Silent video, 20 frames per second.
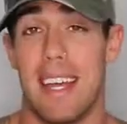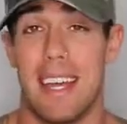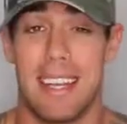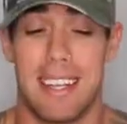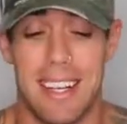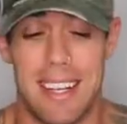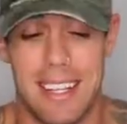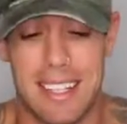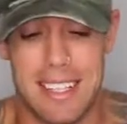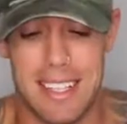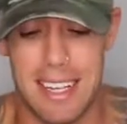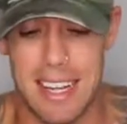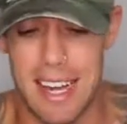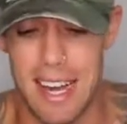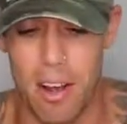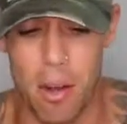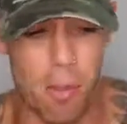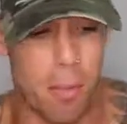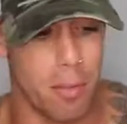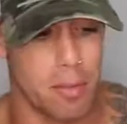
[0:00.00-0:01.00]
like this.
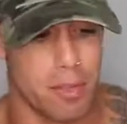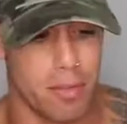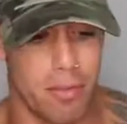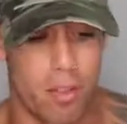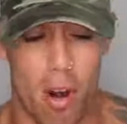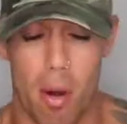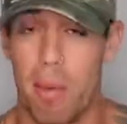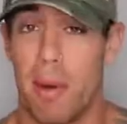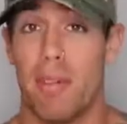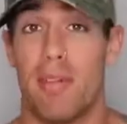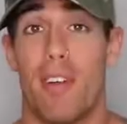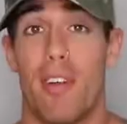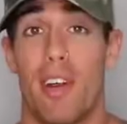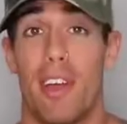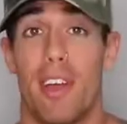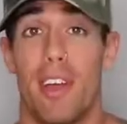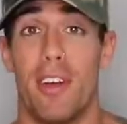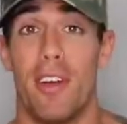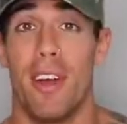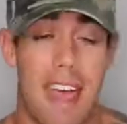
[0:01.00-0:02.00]
I hope it was informative for
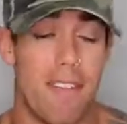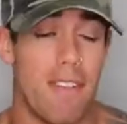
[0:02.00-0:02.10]
you.